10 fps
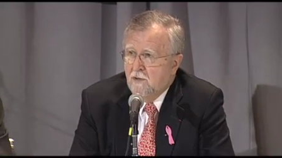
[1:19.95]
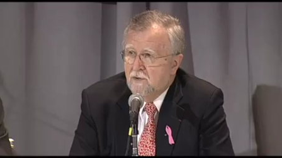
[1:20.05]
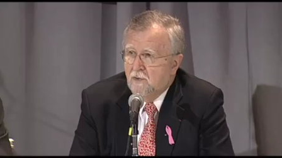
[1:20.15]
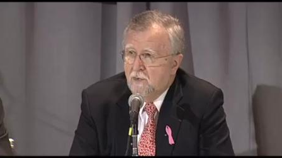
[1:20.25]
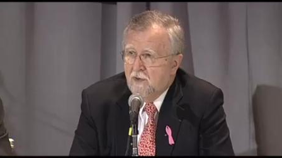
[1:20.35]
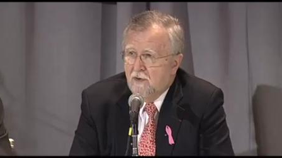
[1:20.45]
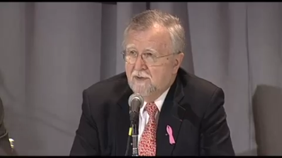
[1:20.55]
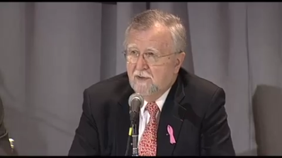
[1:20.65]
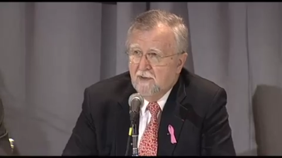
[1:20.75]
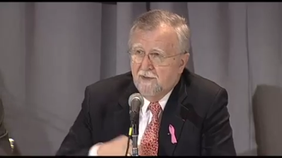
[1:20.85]
So we are
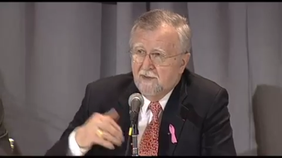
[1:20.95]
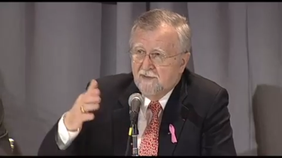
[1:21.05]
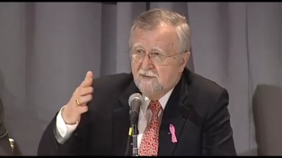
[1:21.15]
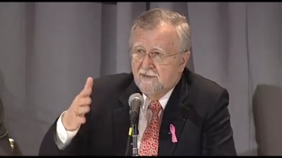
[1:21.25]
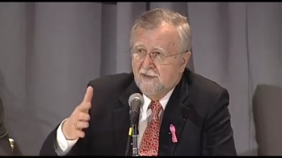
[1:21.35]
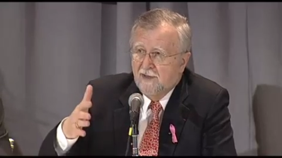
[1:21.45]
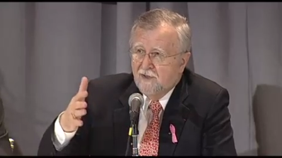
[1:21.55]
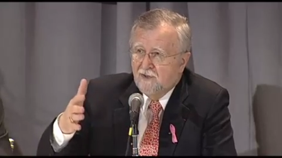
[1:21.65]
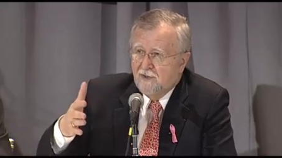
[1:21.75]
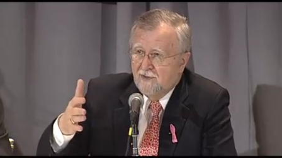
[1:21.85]
at that
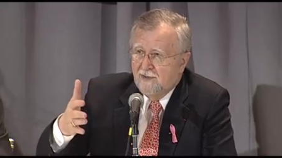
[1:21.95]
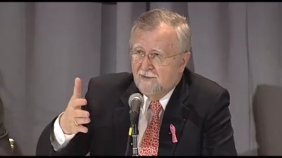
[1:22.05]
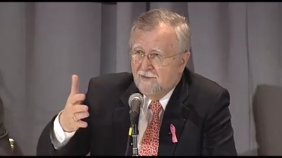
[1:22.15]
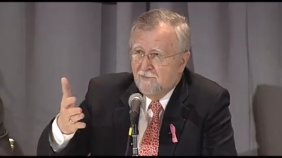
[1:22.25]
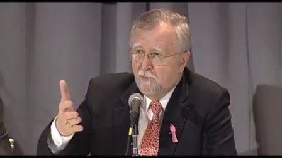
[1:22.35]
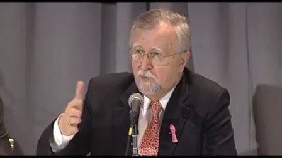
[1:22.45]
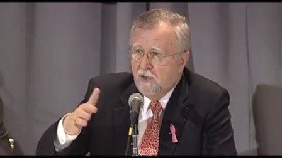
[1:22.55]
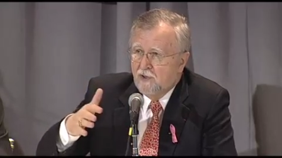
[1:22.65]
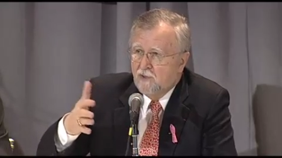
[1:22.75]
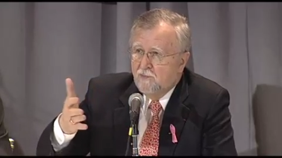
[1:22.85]
stage, at that
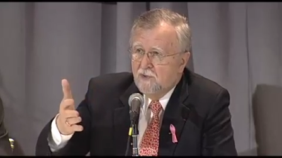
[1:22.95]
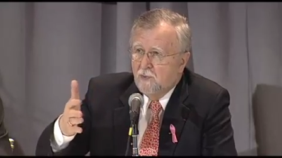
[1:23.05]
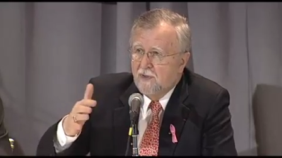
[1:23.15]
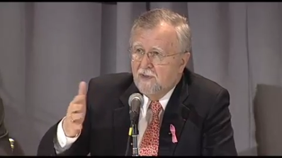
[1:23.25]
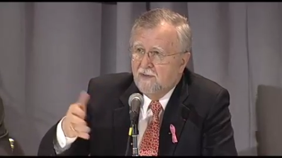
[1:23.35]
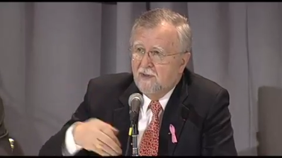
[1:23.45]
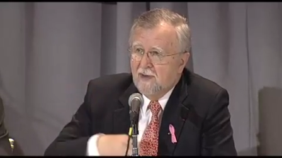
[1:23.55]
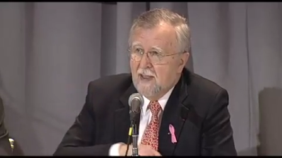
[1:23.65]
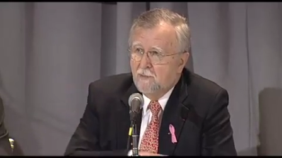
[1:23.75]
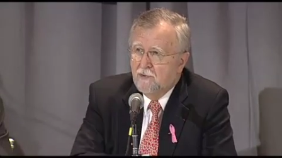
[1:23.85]
bridge between the
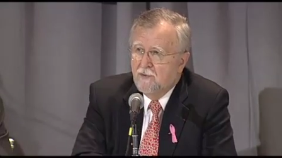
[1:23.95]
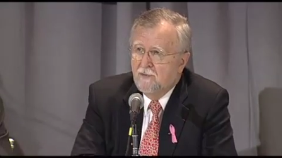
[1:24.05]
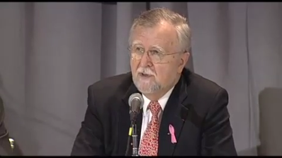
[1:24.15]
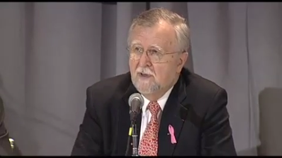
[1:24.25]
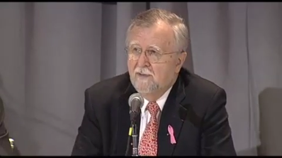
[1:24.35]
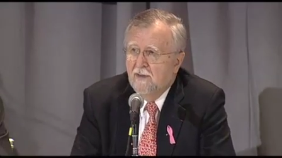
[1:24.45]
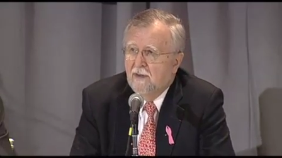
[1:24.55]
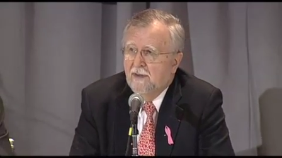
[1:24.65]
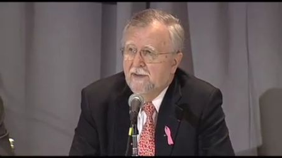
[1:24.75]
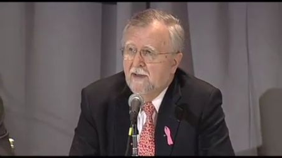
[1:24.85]
laboratory and the
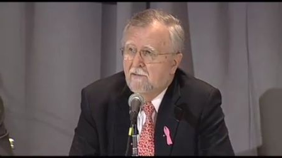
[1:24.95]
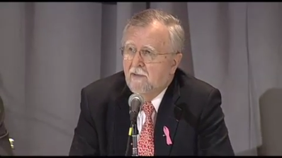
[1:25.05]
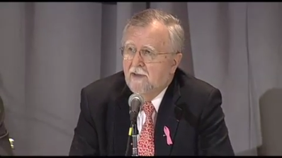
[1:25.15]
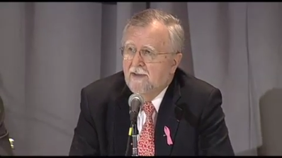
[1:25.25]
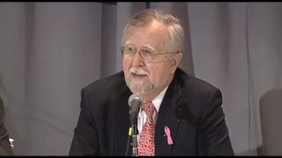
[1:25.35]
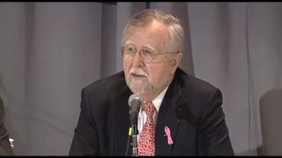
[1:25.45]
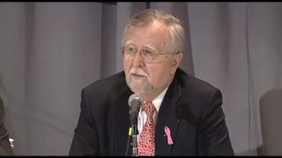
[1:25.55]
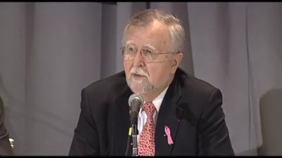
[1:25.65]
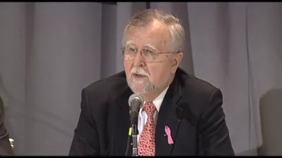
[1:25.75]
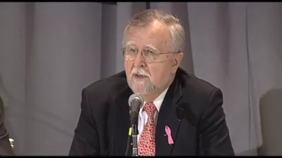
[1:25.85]
clinic right
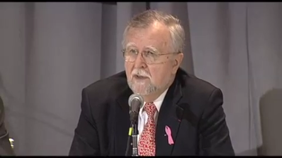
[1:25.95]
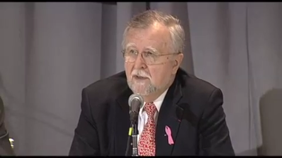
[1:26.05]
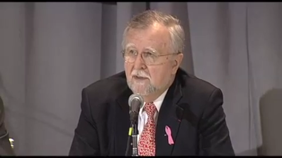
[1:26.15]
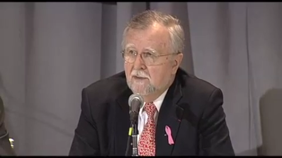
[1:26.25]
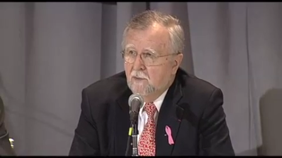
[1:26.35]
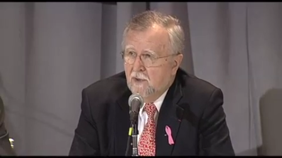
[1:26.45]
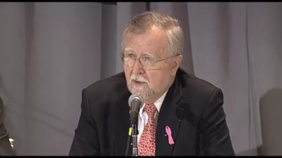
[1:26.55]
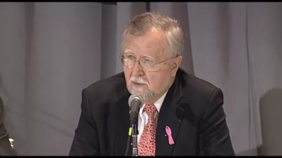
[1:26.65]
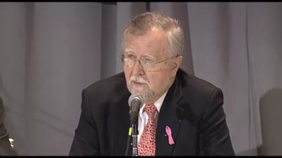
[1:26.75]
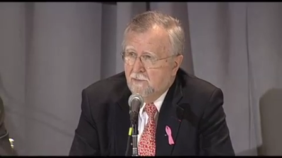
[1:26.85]
now, and we
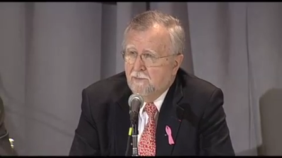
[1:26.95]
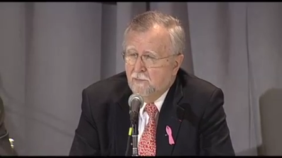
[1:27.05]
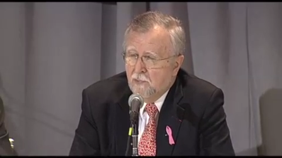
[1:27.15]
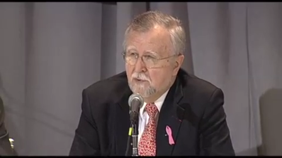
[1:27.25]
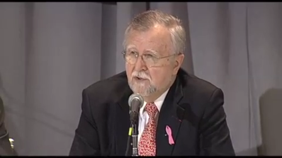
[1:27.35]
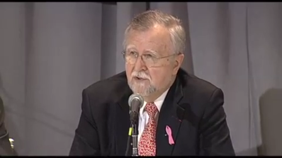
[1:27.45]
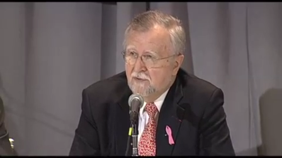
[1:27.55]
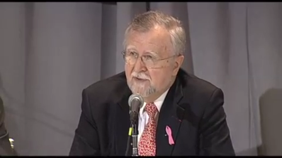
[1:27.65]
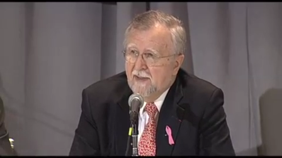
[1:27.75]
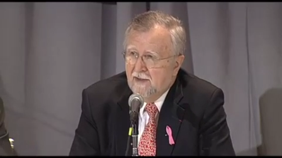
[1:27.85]
are poised
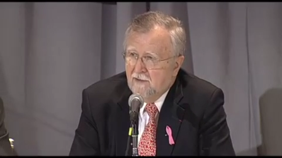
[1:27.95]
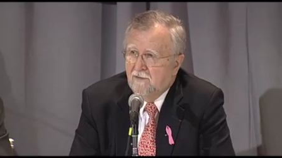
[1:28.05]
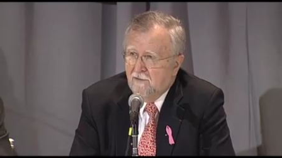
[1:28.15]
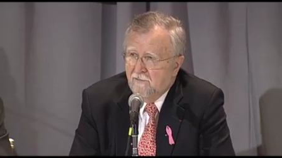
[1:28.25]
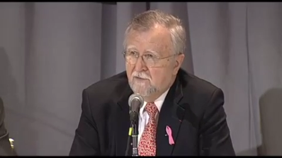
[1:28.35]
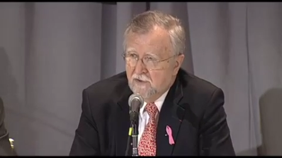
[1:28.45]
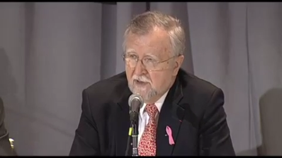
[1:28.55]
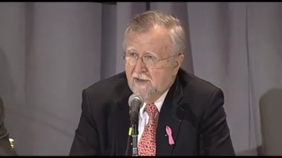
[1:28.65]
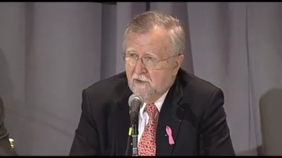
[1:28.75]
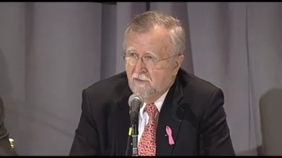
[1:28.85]
to take it to the first
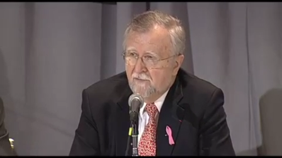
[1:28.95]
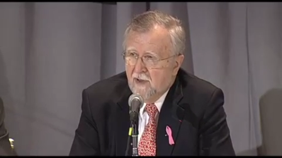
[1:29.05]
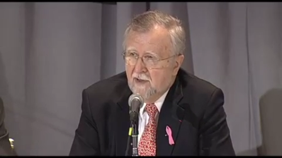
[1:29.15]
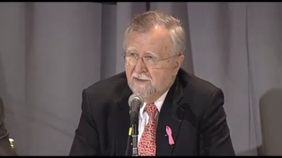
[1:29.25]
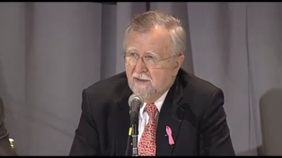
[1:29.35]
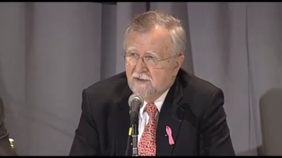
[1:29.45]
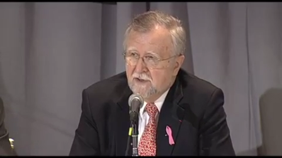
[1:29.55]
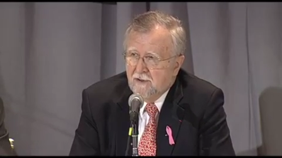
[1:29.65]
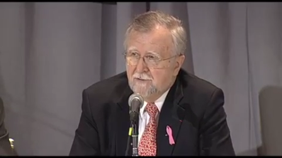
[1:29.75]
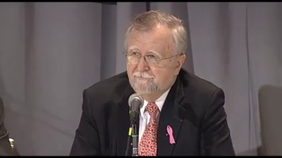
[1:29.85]
clinical trial
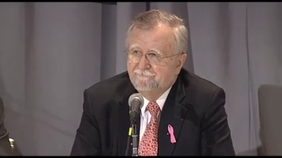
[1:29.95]
next year.